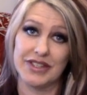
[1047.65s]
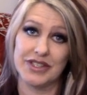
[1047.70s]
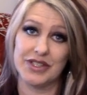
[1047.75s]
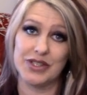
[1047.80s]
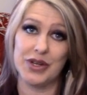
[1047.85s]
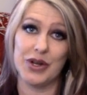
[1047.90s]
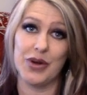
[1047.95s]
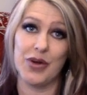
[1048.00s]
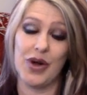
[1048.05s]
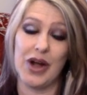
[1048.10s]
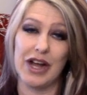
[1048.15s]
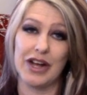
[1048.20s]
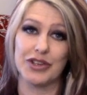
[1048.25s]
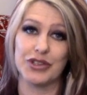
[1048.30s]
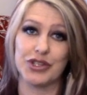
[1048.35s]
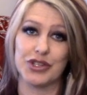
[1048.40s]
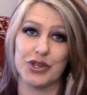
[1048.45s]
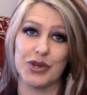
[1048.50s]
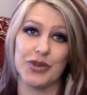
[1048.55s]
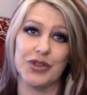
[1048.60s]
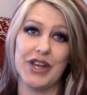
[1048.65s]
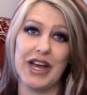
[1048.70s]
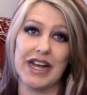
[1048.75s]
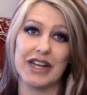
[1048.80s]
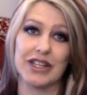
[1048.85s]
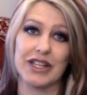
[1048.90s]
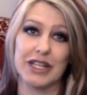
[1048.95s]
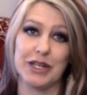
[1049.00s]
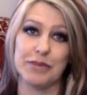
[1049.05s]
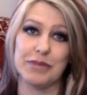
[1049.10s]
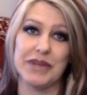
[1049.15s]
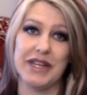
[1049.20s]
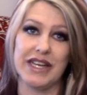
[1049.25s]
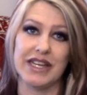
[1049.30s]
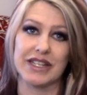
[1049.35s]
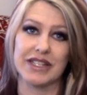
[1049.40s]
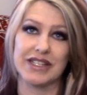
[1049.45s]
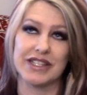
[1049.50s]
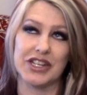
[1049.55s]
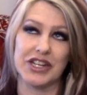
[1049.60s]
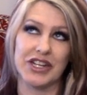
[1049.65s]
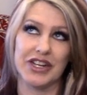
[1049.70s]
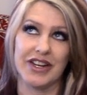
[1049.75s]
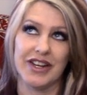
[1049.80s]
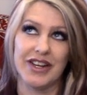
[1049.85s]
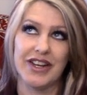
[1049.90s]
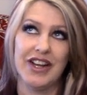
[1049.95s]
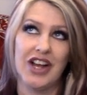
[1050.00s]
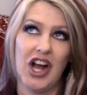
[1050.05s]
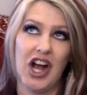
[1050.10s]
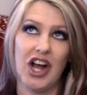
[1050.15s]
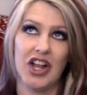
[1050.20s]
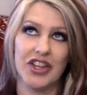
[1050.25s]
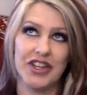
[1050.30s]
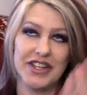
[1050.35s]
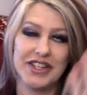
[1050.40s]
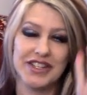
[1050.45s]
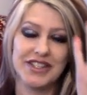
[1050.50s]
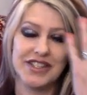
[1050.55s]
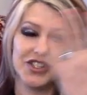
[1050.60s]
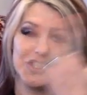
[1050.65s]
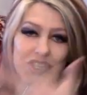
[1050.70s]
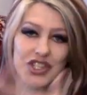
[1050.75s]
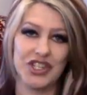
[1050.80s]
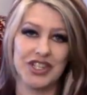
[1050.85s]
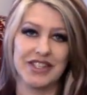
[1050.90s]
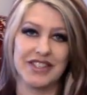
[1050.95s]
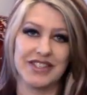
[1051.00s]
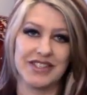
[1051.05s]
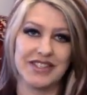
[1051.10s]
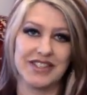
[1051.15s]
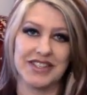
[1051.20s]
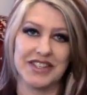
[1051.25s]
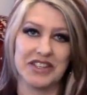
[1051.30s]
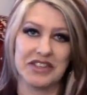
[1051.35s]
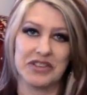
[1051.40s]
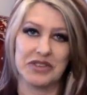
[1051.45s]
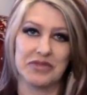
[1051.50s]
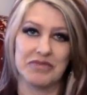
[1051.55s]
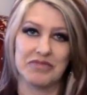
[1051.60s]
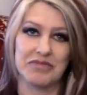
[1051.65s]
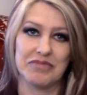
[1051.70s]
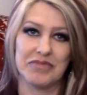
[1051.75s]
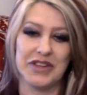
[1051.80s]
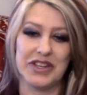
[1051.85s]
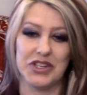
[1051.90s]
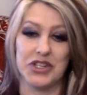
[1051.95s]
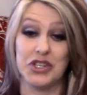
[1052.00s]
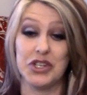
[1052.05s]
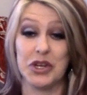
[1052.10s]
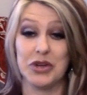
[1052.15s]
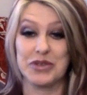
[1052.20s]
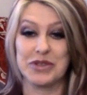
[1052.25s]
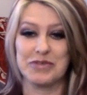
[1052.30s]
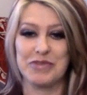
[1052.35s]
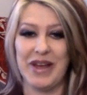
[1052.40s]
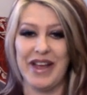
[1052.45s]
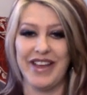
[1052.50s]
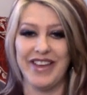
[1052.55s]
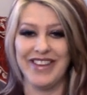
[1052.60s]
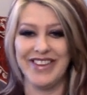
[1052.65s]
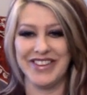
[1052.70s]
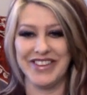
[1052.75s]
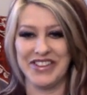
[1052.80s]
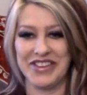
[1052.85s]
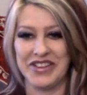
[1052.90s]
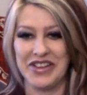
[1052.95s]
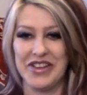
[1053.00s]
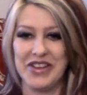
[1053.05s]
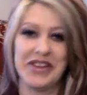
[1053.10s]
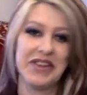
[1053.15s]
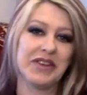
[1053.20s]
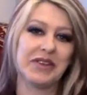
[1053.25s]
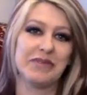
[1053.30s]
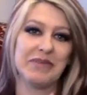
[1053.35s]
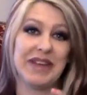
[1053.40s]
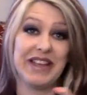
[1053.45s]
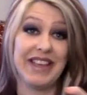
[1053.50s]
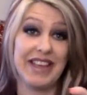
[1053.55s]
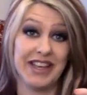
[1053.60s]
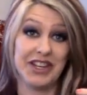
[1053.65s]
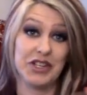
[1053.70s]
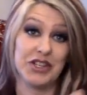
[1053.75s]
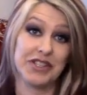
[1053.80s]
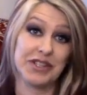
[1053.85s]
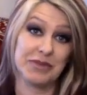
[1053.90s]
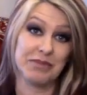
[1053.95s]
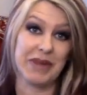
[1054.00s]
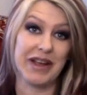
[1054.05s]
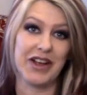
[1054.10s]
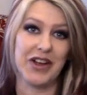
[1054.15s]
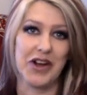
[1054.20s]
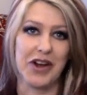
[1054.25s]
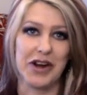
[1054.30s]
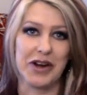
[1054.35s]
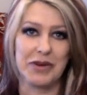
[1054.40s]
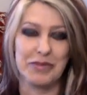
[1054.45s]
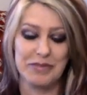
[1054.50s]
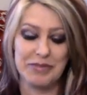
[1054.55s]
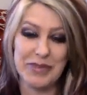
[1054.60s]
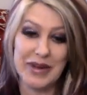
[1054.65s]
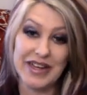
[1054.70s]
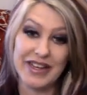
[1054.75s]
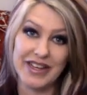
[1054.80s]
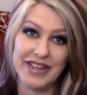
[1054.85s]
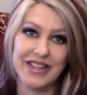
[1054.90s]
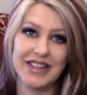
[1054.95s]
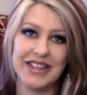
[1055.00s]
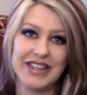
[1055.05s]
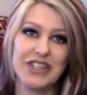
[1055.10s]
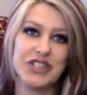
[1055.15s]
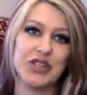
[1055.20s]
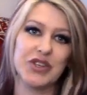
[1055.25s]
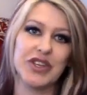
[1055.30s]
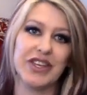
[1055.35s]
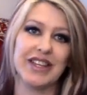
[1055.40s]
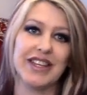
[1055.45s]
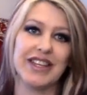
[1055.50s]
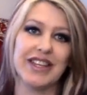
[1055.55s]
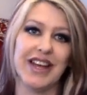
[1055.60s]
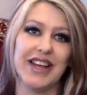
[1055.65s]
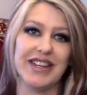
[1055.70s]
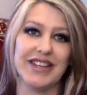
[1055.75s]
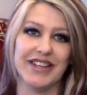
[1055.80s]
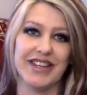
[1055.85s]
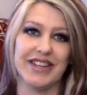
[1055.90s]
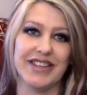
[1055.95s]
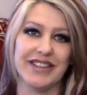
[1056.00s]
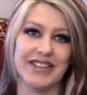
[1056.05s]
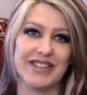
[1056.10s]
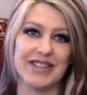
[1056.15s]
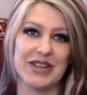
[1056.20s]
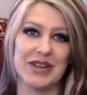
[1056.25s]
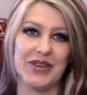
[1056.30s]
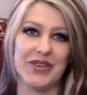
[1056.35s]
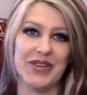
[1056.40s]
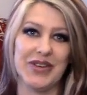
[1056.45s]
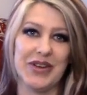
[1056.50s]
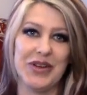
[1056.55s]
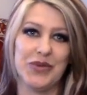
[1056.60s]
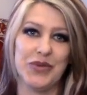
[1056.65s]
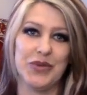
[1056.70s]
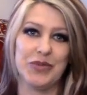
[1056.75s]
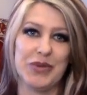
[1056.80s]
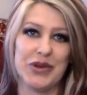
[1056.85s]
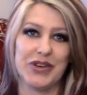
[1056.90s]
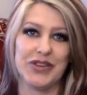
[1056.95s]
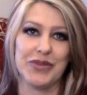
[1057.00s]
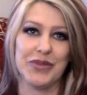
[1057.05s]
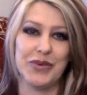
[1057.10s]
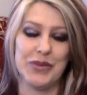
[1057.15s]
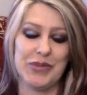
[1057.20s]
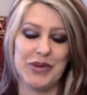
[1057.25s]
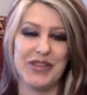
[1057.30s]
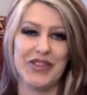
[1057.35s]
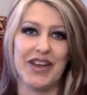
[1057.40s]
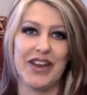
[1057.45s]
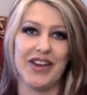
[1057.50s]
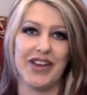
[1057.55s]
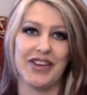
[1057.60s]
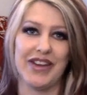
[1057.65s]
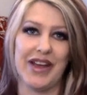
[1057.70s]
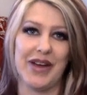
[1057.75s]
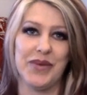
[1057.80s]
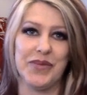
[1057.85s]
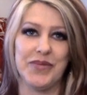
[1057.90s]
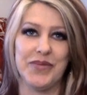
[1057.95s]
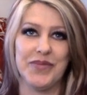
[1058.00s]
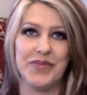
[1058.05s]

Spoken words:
So I'll show that clip next. There, all it is just, it shows my my gauges in my car, but at least you get the idea. So we'll put that on now.